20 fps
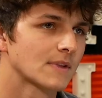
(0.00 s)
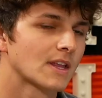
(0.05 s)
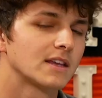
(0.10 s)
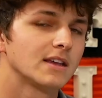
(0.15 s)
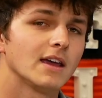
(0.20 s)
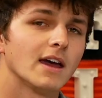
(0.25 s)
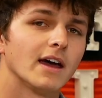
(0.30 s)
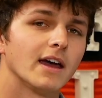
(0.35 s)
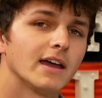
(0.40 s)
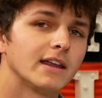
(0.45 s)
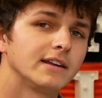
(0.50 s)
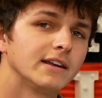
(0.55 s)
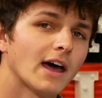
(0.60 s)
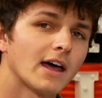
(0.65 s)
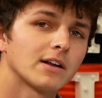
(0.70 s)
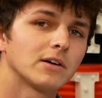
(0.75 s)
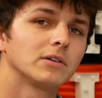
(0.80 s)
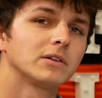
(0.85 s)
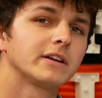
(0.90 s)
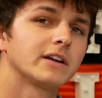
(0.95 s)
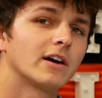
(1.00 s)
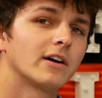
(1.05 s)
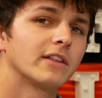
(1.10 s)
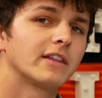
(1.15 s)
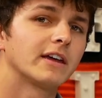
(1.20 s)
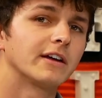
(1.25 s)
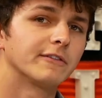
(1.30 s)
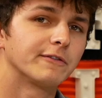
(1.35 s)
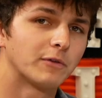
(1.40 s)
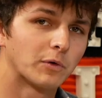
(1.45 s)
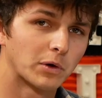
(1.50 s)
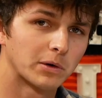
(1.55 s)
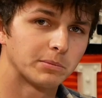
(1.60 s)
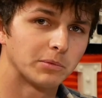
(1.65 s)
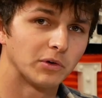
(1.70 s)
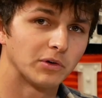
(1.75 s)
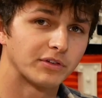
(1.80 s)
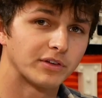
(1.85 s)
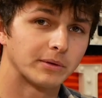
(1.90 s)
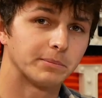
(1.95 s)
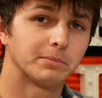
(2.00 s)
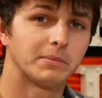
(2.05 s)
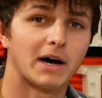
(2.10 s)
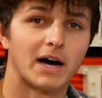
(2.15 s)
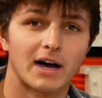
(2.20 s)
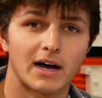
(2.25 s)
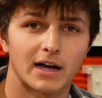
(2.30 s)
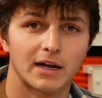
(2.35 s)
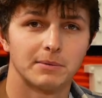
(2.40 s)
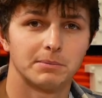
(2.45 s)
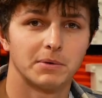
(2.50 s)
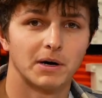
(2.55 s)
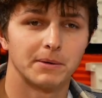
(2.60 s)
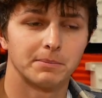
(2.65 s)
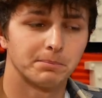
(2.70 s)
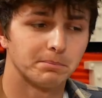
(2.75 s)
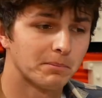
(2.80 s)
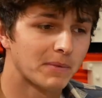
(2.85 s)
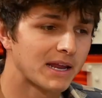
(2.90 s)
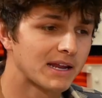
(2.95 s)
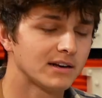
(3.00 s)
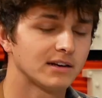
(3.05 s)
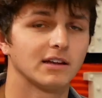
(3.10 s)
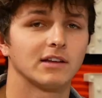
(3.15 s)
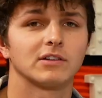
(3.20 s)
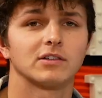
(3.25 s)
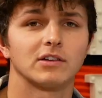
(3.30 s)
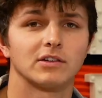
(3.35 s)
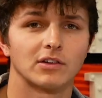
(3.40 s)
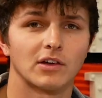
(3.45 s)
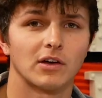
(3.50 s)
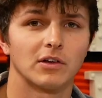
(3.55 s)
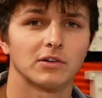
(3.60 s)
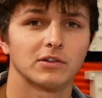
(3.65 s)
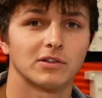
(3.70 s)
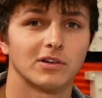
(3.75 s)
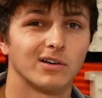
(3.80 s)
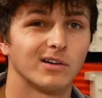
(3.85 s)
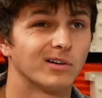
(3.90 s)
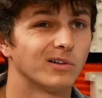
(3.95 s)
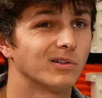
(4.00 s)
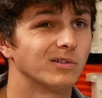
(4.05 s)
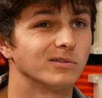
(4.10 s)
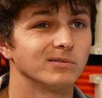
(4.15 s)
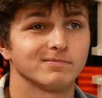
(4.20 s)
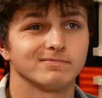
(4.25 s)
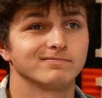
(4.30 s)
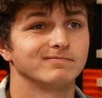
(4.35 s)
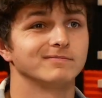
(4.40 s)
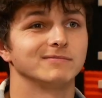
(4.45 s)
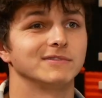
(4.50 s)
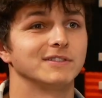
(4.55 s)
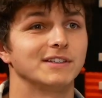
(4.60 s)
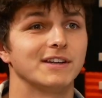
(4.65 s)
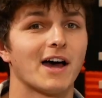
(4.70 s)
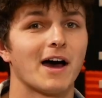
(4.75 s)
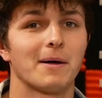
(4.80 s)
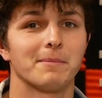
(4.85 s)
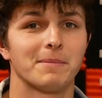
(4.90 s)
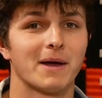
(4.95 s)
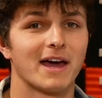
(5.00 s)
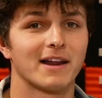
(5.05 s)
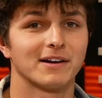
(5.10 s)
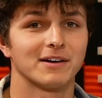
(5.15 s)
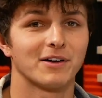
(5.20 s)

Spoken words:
Yeah, and not only are they affordable to buy, but maintenance is also not bad at